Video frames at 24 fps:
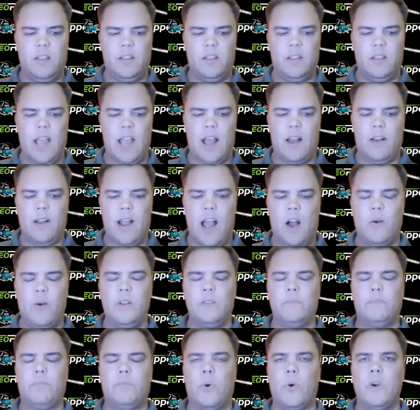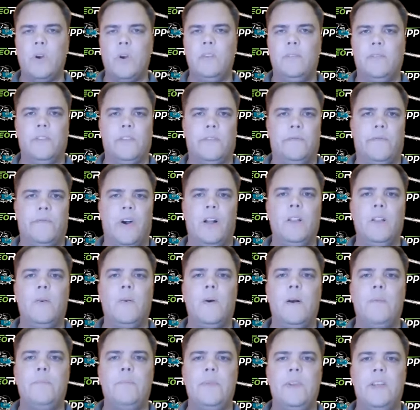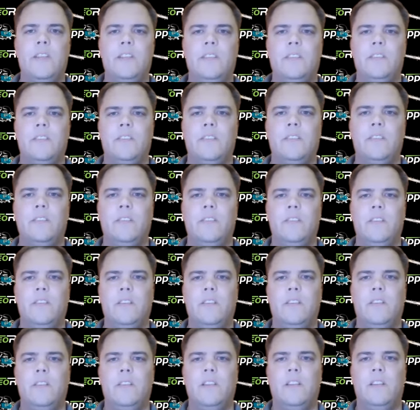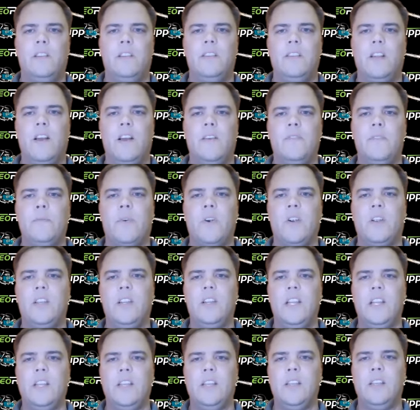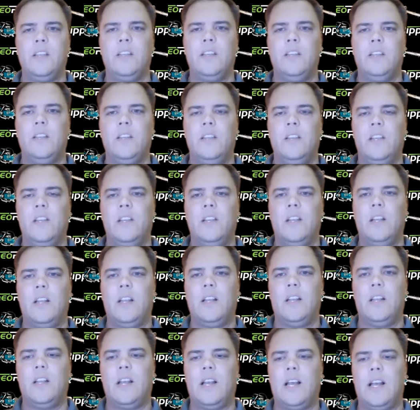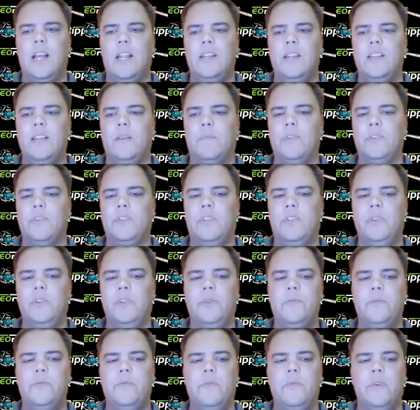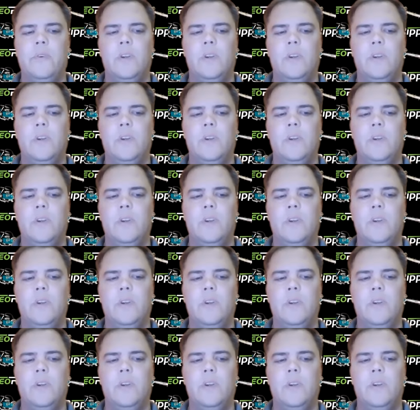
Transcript: how important the follow-up is of the marketing. Number 2,